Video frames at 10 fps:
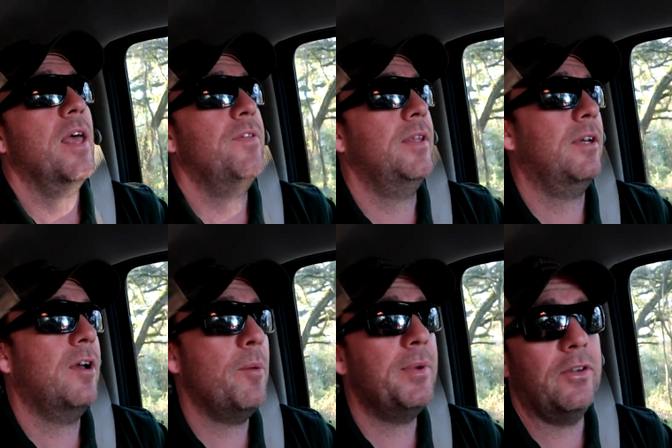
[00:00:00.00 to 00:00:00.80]
I think the
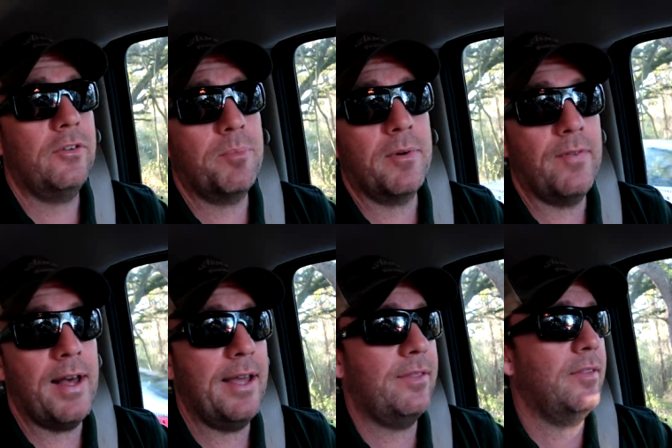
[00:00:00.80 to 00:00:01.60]
company should
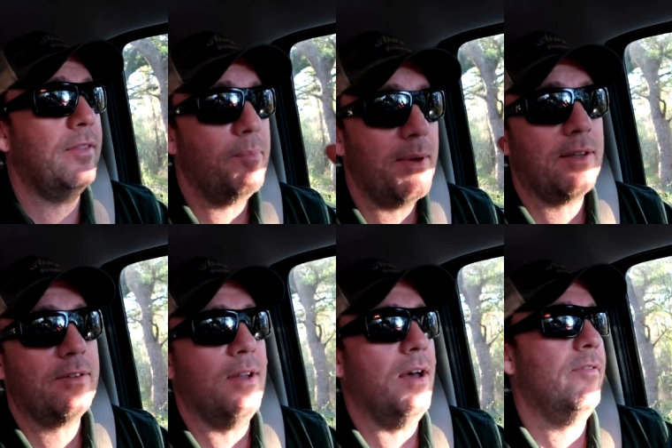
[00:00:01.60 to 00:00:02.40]
provide the big
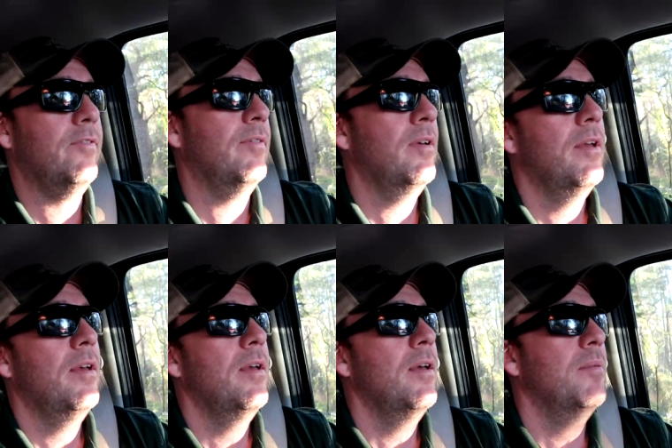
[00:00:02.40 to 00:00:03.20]
stuff.
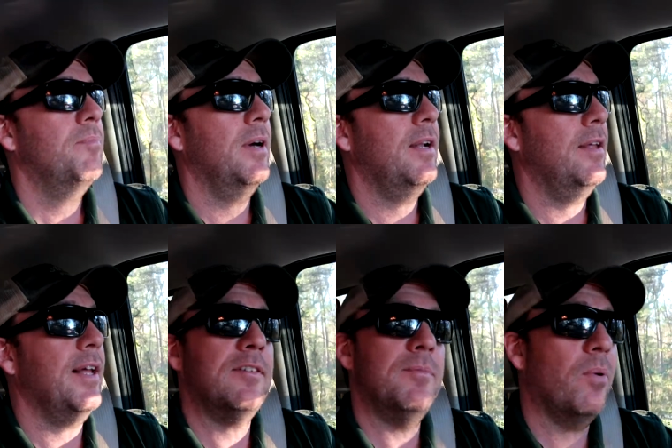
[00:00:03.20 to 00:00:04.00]
But uh,
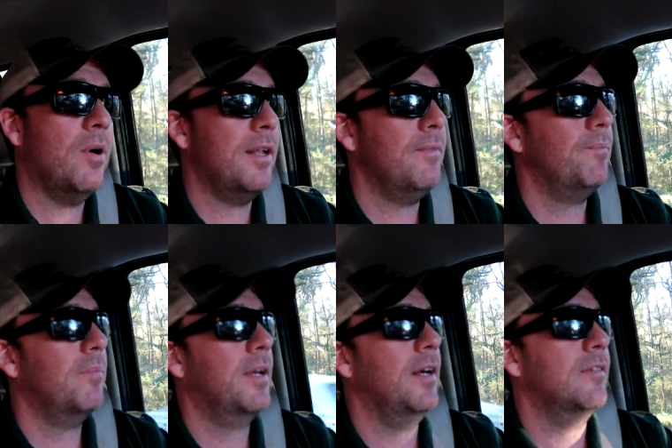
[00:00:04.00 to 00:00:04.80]
that's important
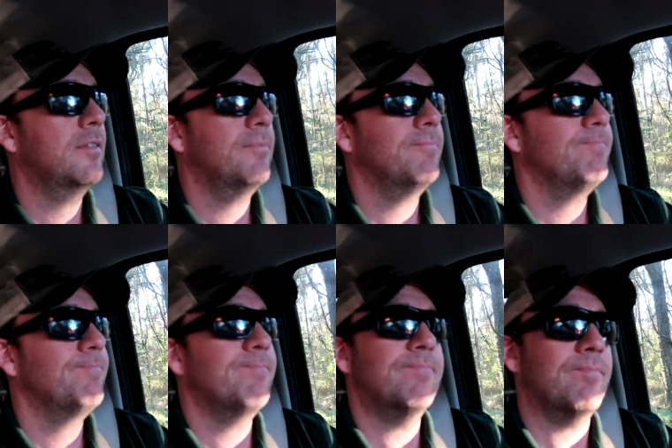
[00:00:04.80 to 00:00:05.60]
because
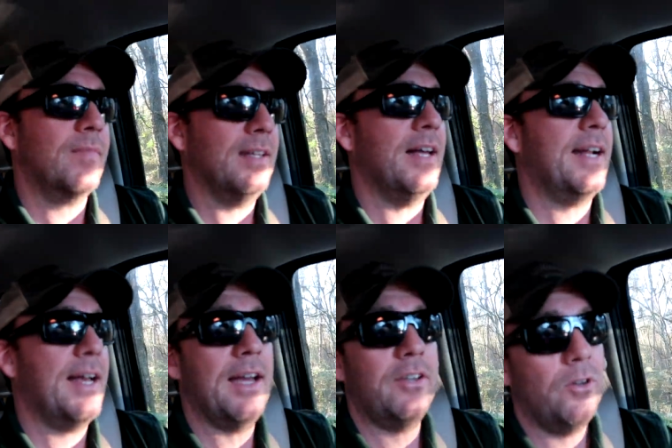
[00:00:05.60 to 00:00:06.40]
a lot of
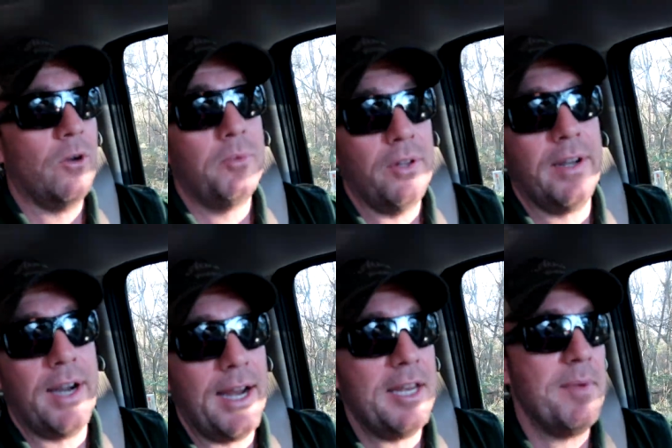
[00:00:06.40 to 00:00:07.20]
guys show up to their
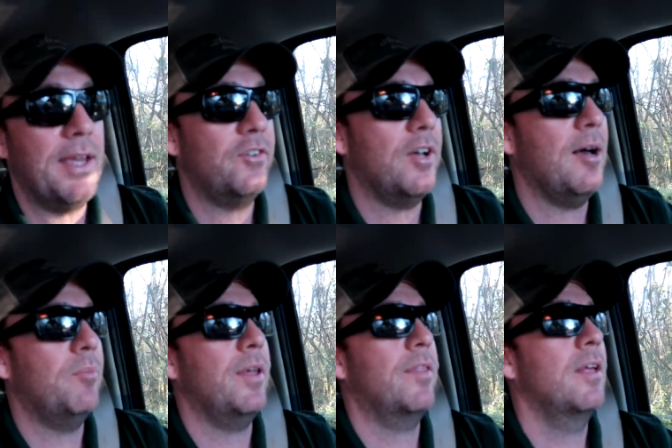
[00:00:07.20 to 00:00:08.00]
handyman
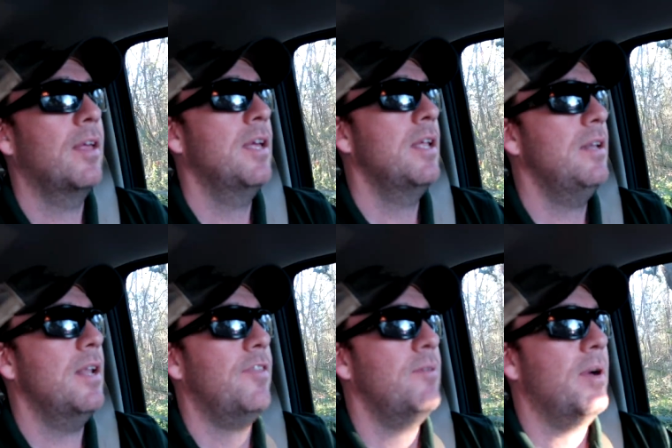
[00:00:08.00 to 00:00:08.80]
job with
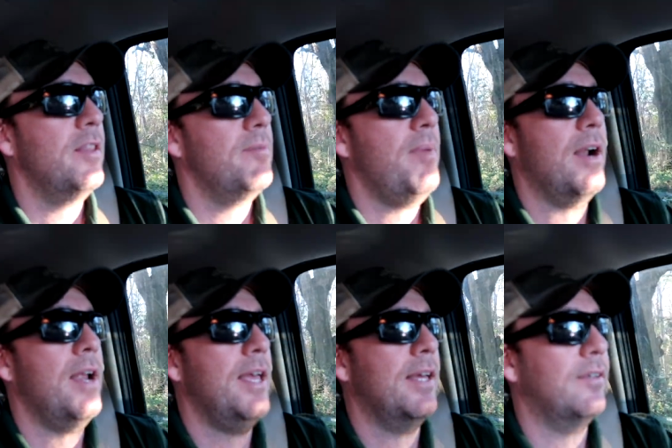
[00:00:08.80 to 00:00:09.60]
nothing but their bare
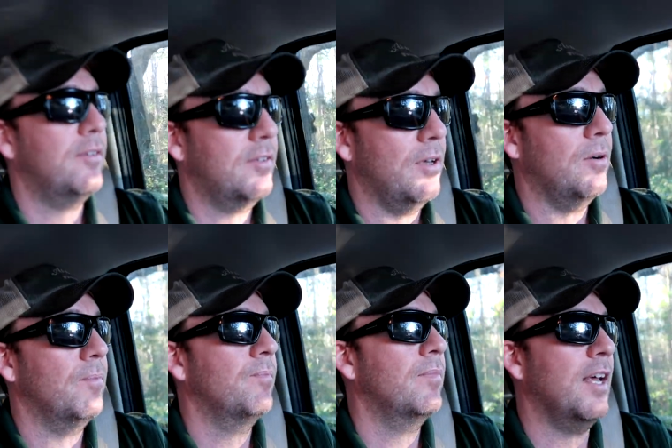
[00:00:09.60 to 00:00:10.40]
hands.
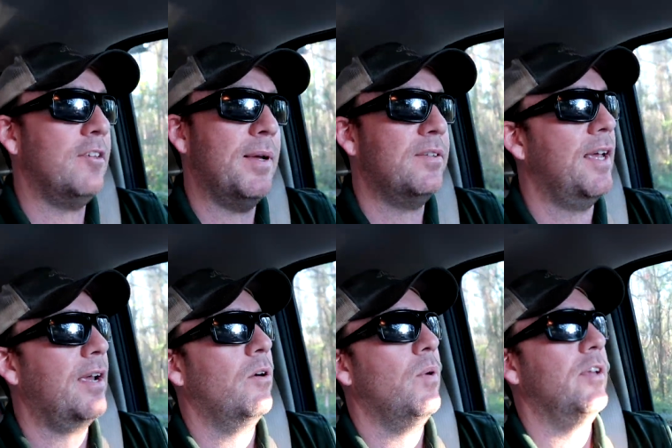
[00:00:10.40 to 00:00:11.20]
So that's my
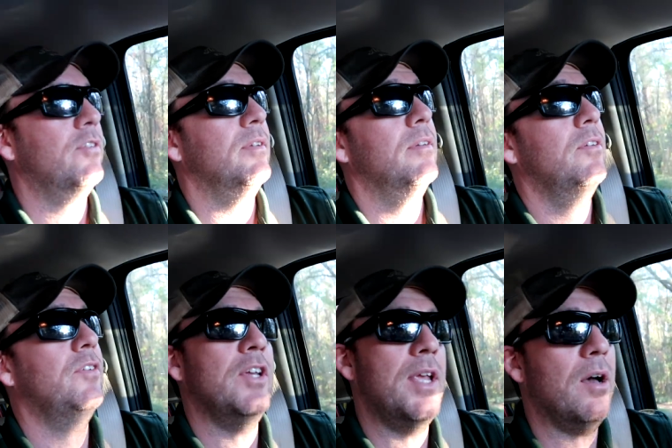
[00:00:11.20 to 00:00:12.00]
second
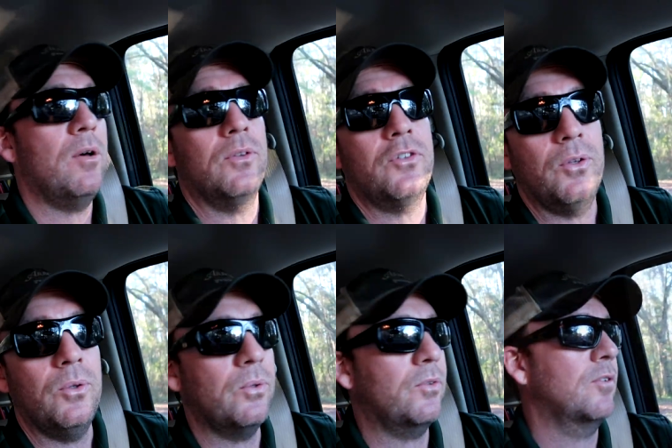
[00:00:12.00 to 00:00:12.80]
question. Do you own
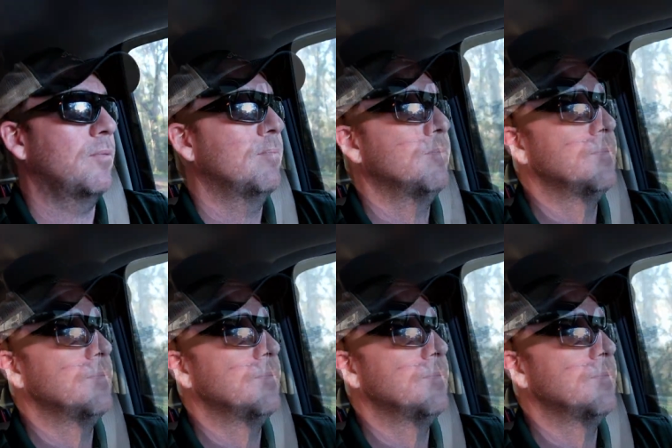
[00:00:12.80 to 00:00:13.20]
tools?